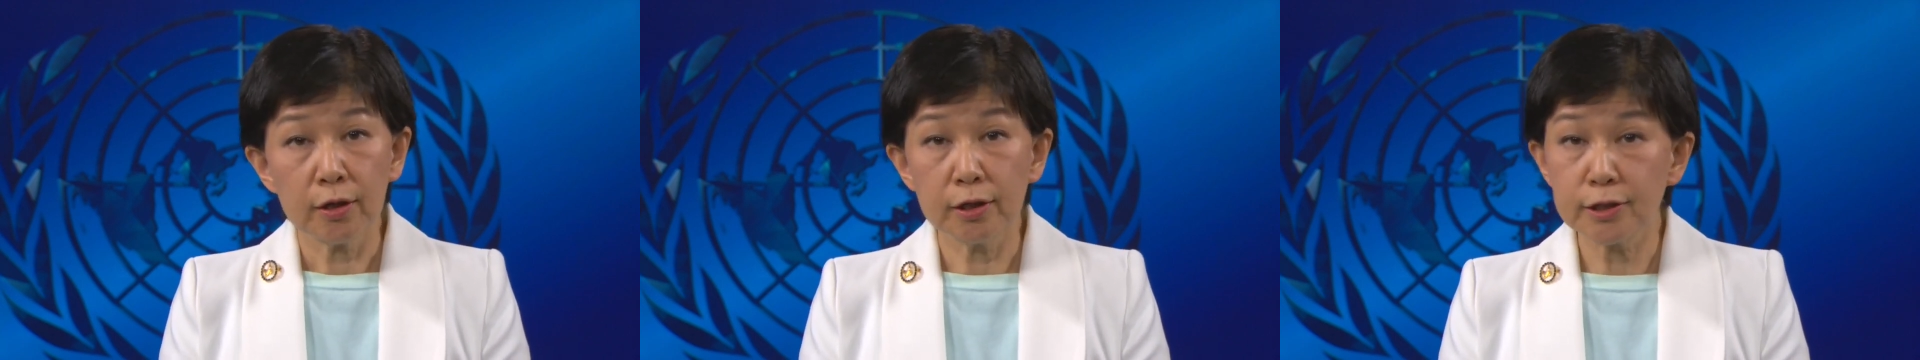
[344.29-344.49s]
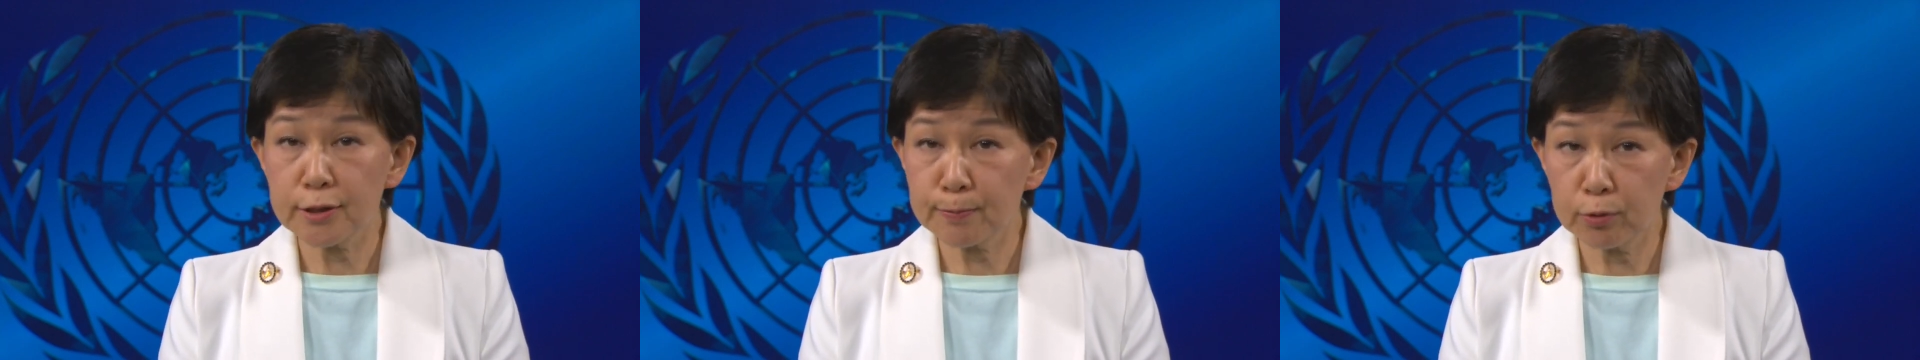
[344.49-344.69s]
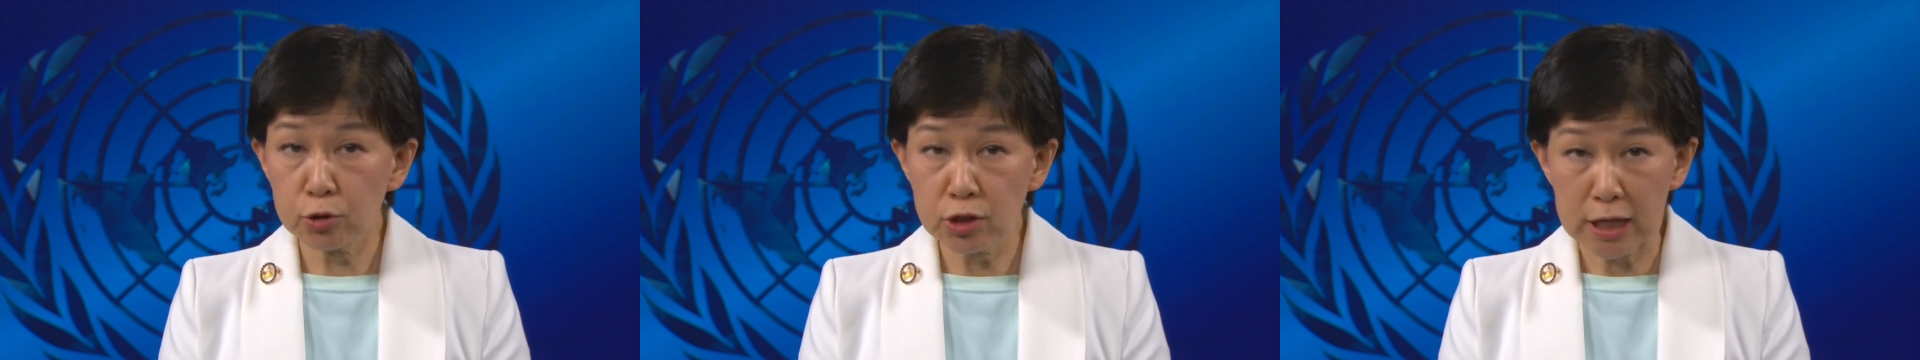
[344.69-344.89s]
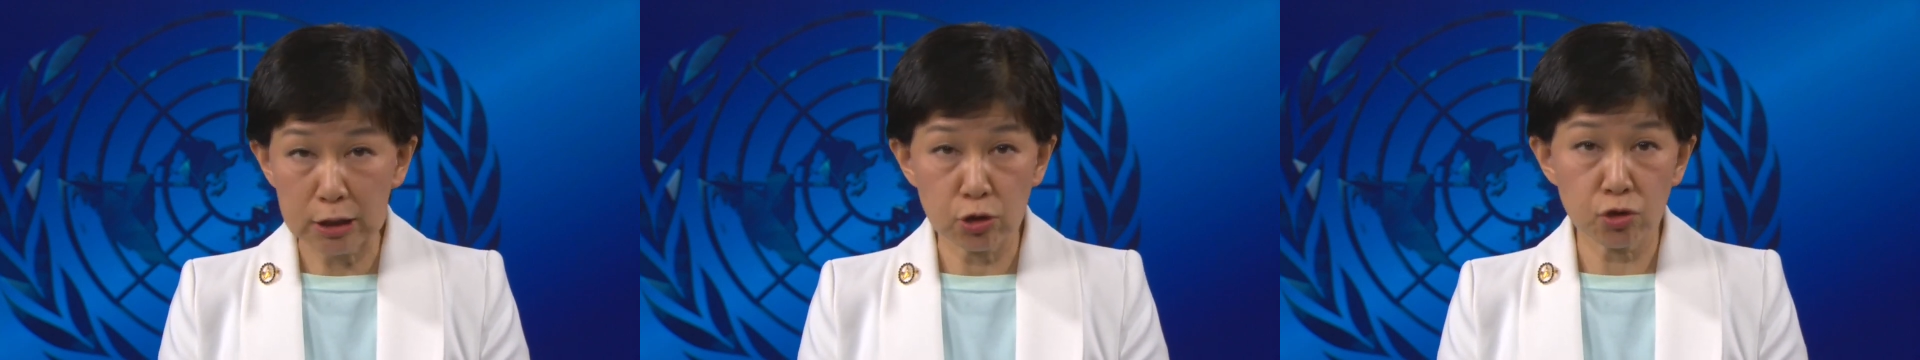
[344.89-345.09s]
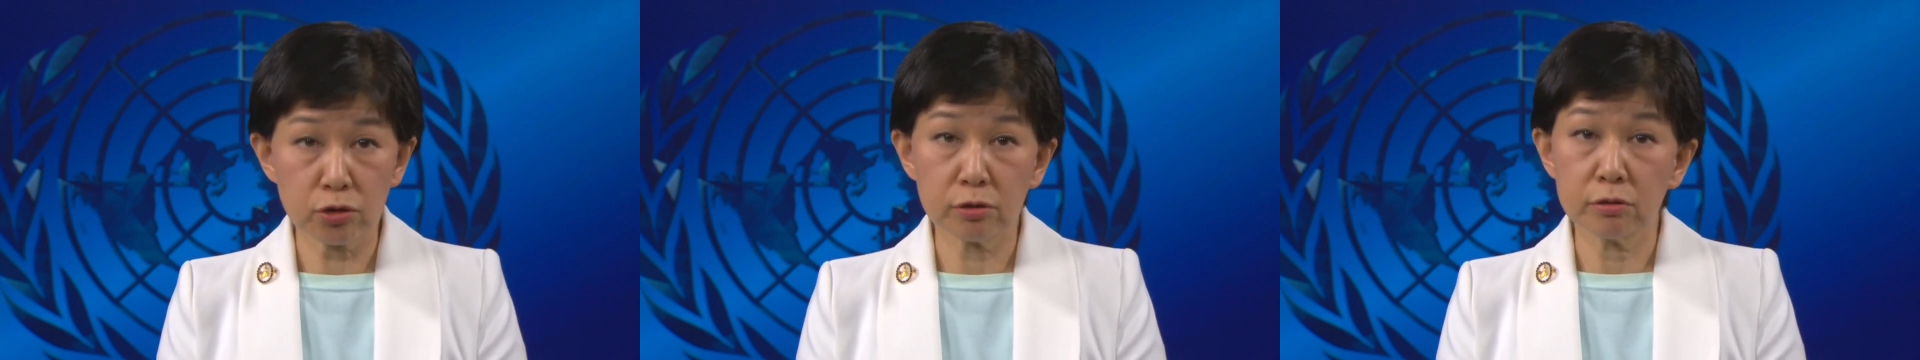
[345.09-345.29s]
its
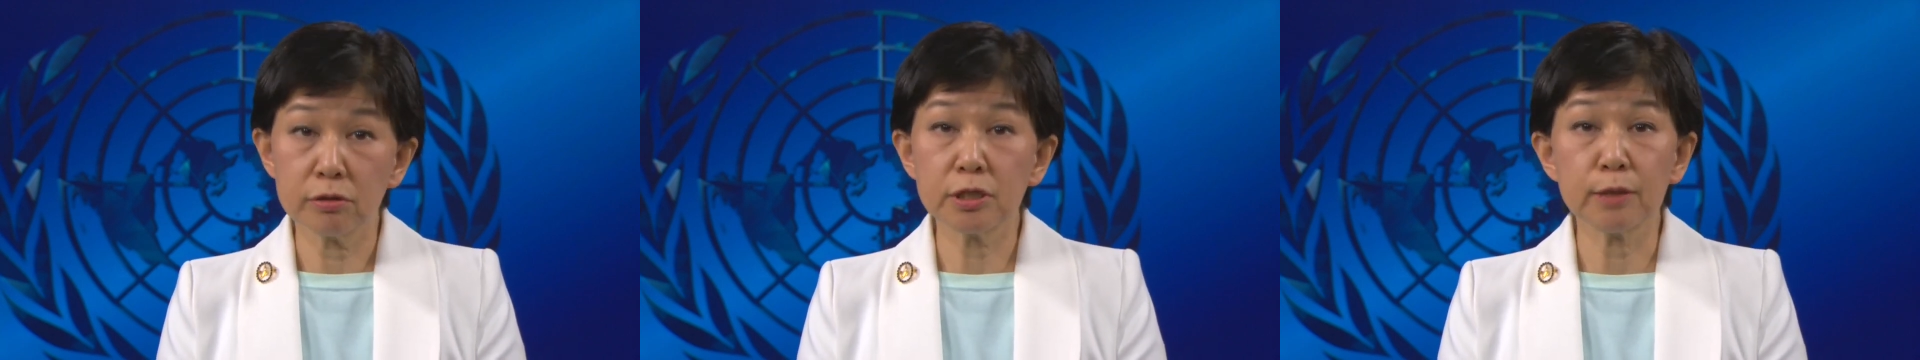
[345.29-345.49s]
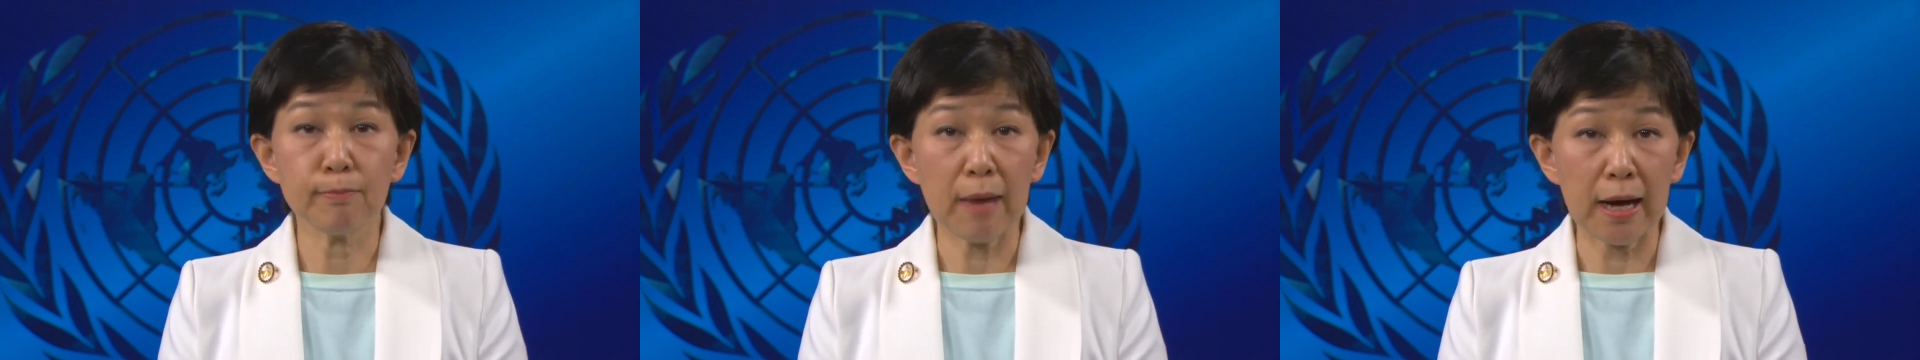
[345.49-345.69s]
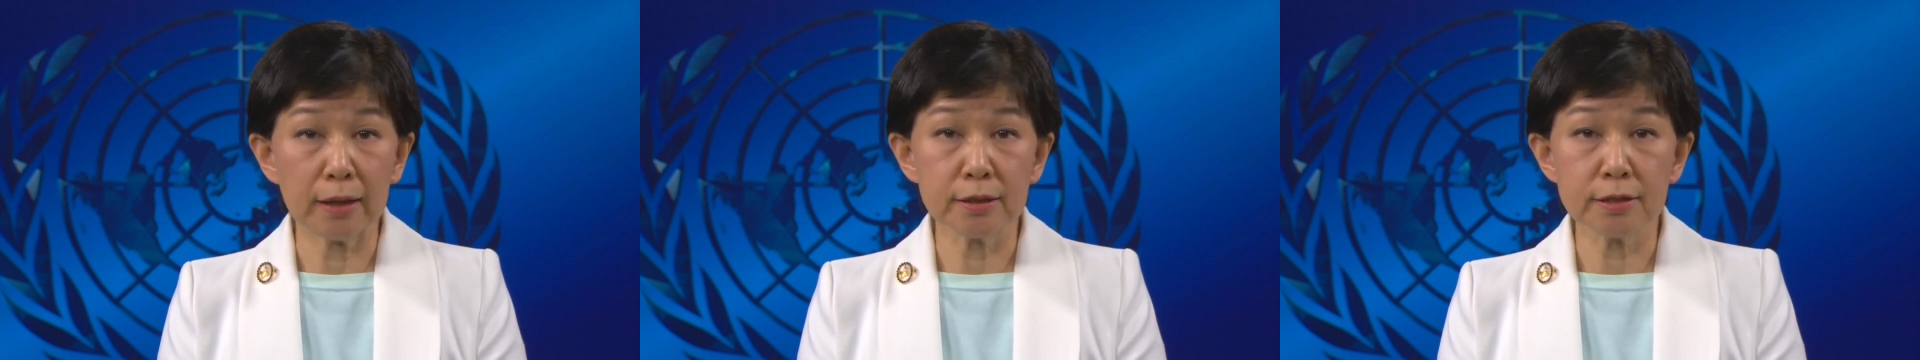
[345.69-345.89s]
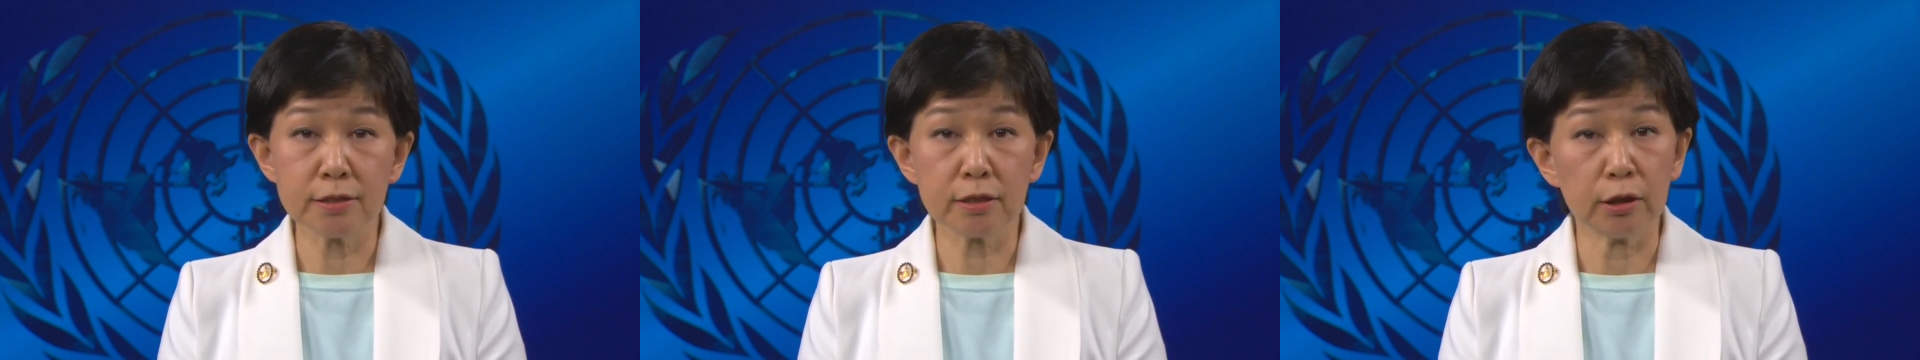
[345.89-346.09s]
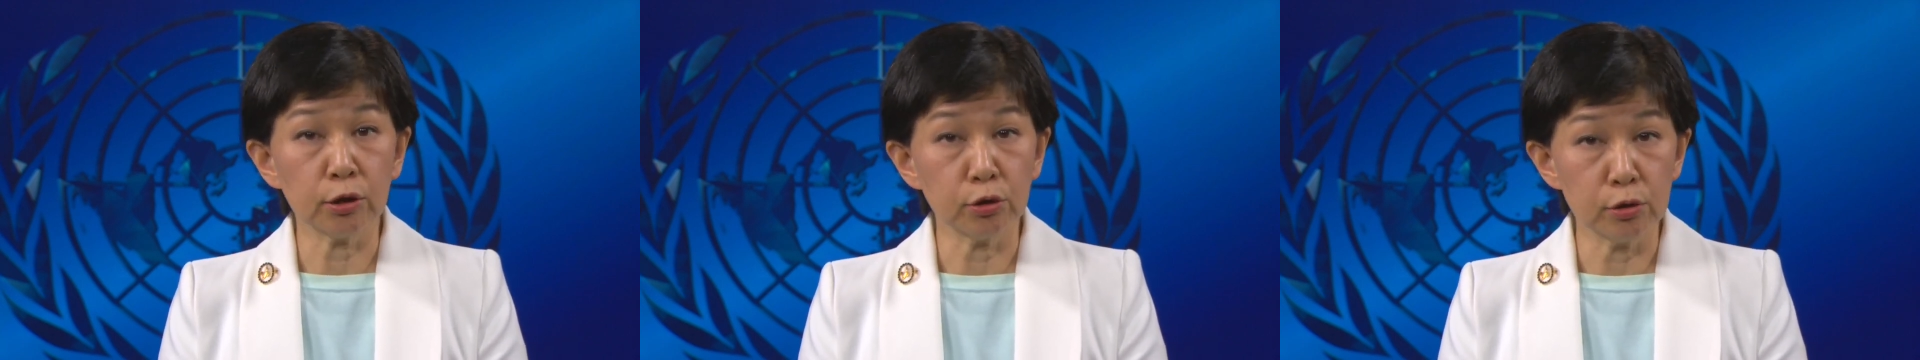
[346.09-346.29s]
protection
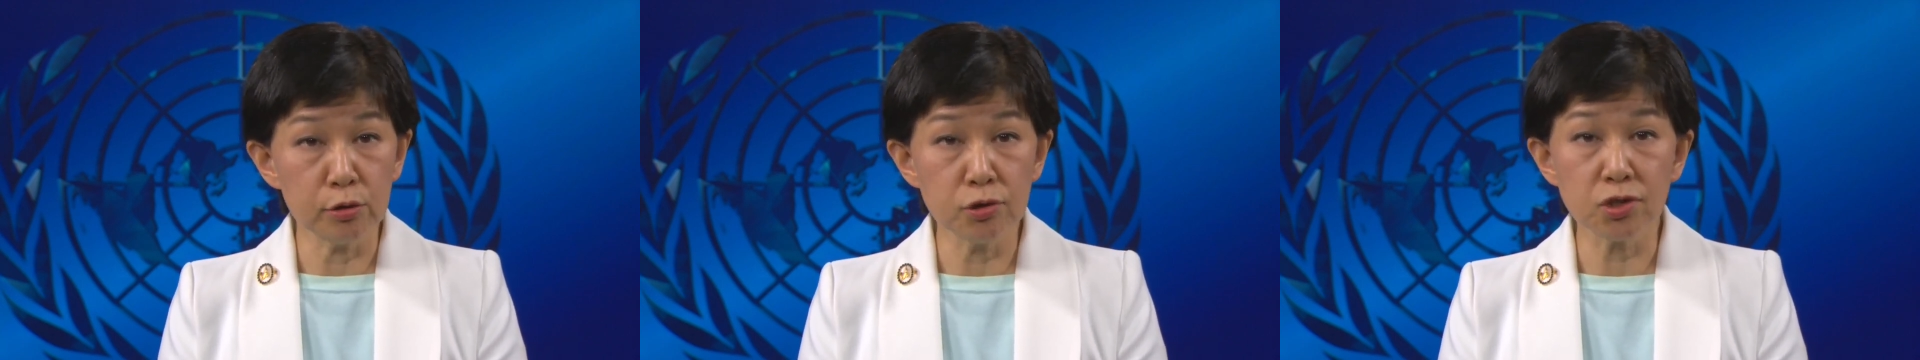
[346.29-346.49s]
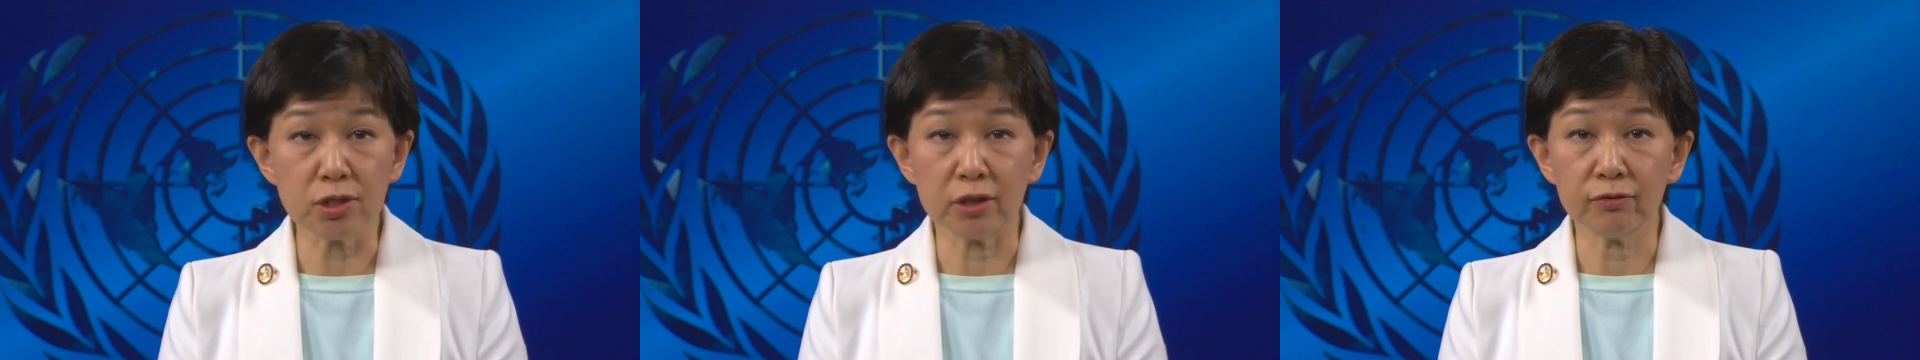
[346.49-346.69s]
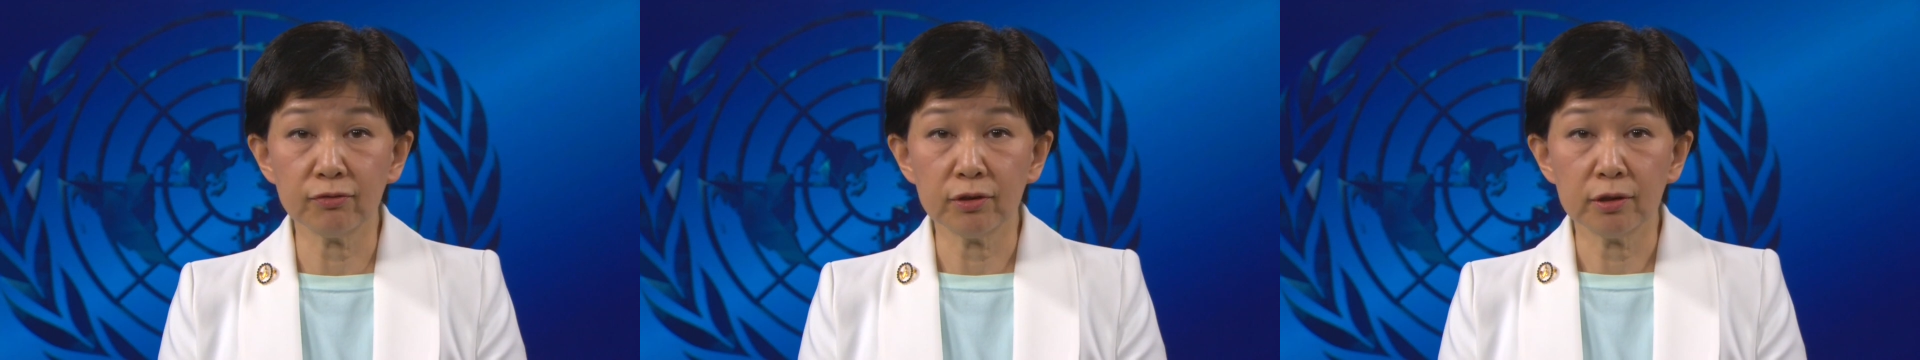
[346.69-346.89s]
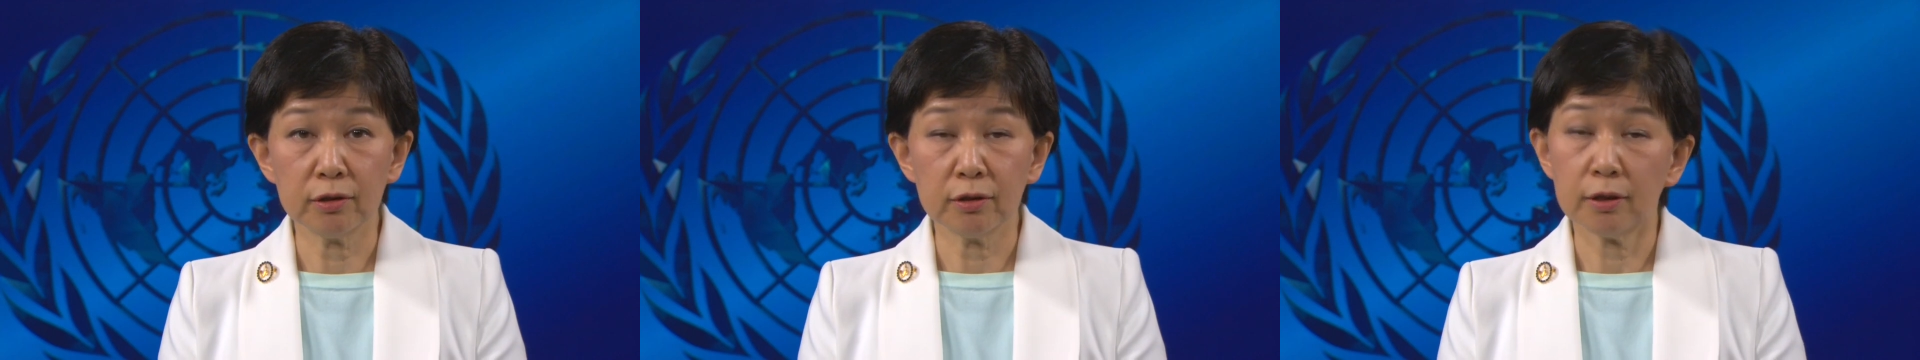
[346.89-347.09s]
demands inclusive